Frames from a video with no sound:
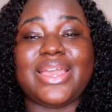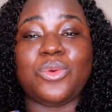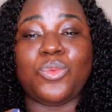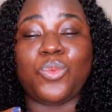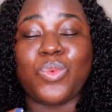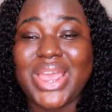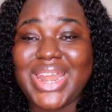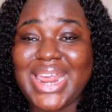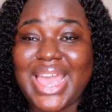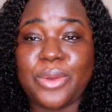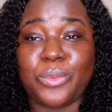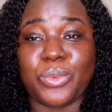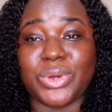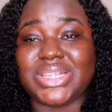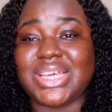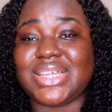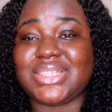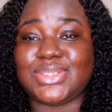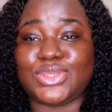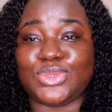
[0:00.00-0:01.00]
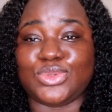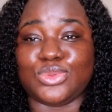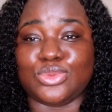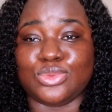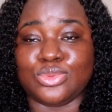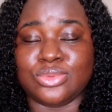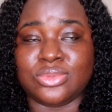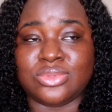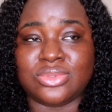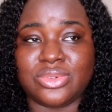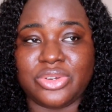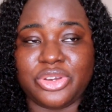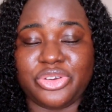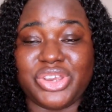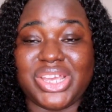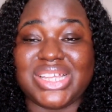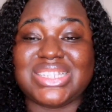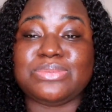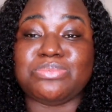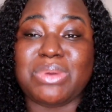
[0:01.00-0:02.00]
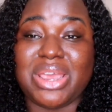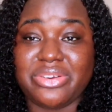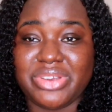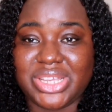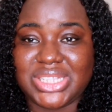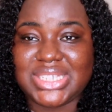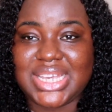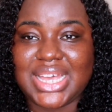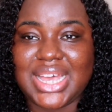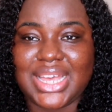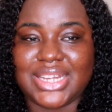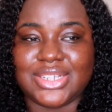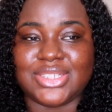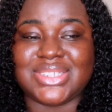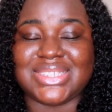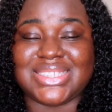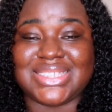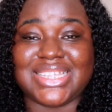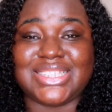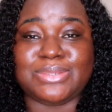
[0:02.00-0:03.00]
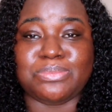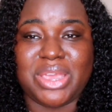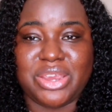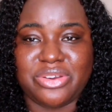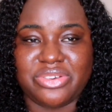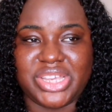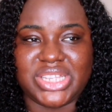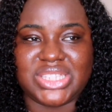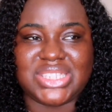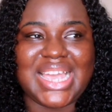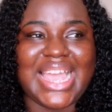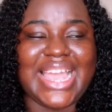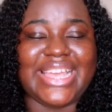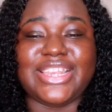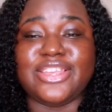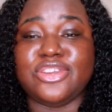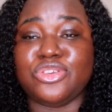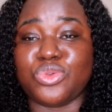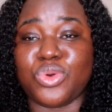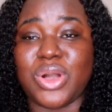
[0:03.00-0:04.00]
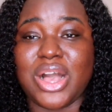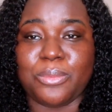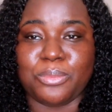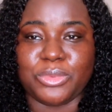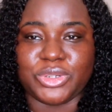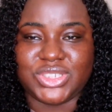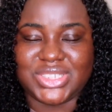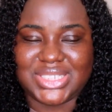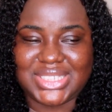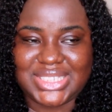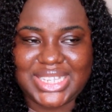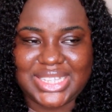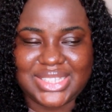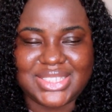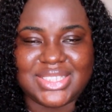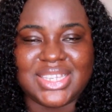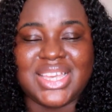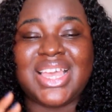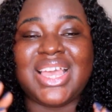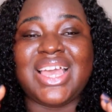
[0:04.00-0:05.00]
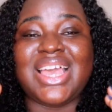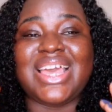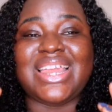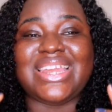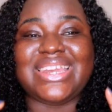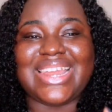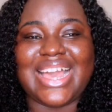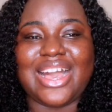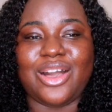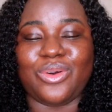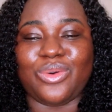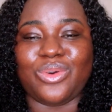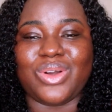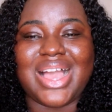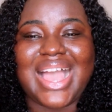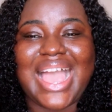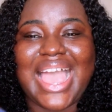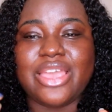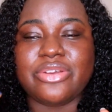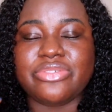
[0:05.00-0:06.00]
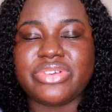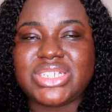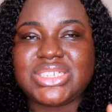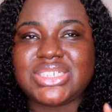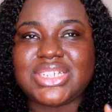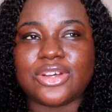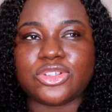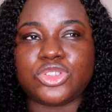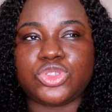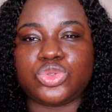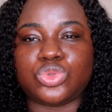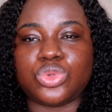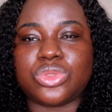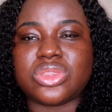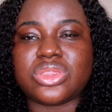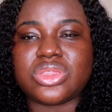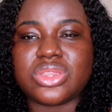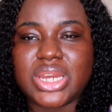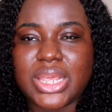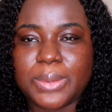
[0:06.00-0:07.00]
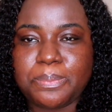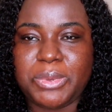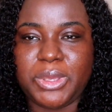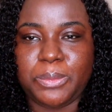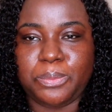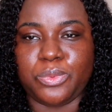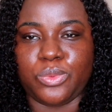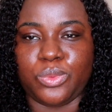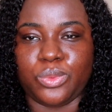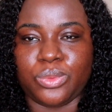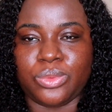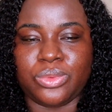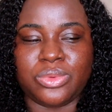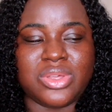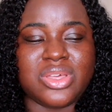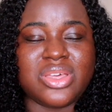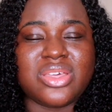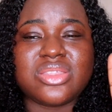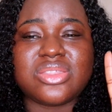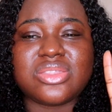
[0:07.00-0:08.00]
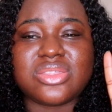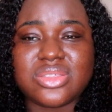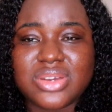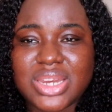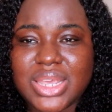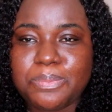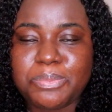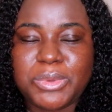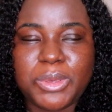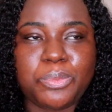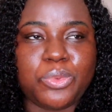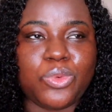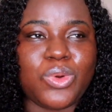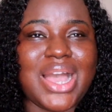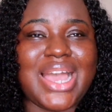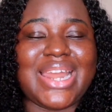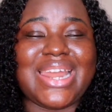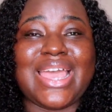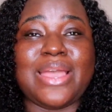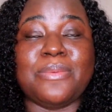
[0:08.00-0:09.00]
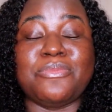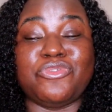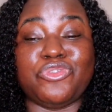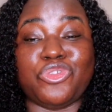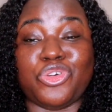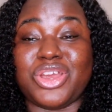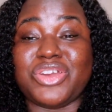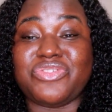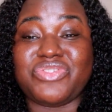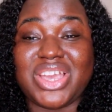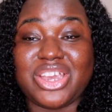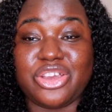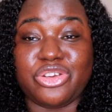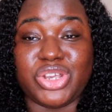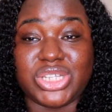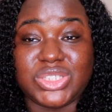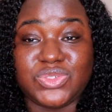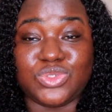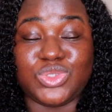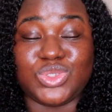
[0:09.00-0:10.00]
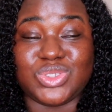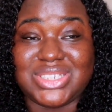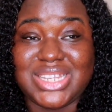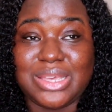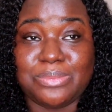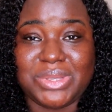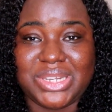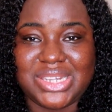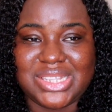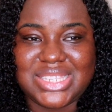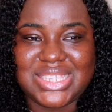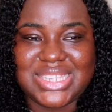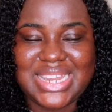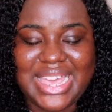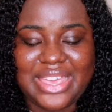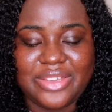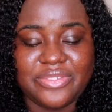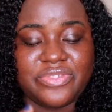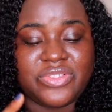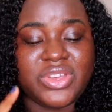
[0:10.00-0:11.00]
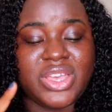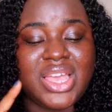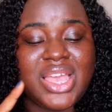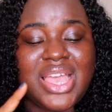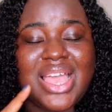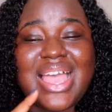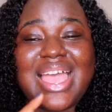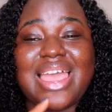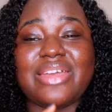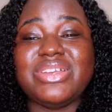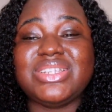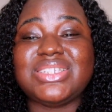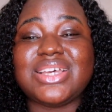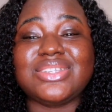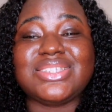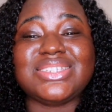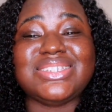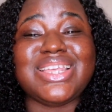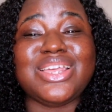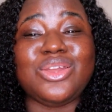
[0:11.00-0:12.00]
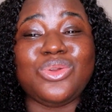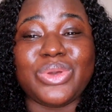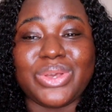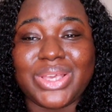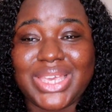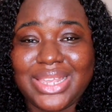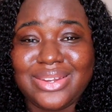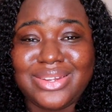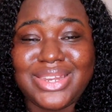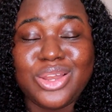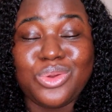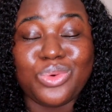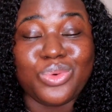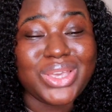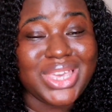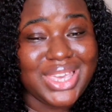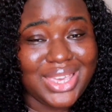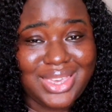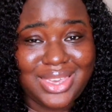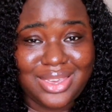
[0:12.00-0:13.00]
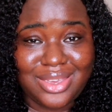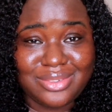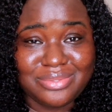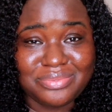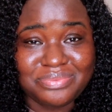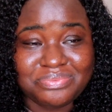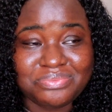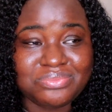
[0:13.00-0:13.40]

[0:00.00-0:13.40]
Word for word: When I wanted to create my rate card to set my rate, I didn't know how much to set. Now, I reached out to three people, three people, and I am forever grateful to them in this life. I reached out to Nilo, Nilo K K.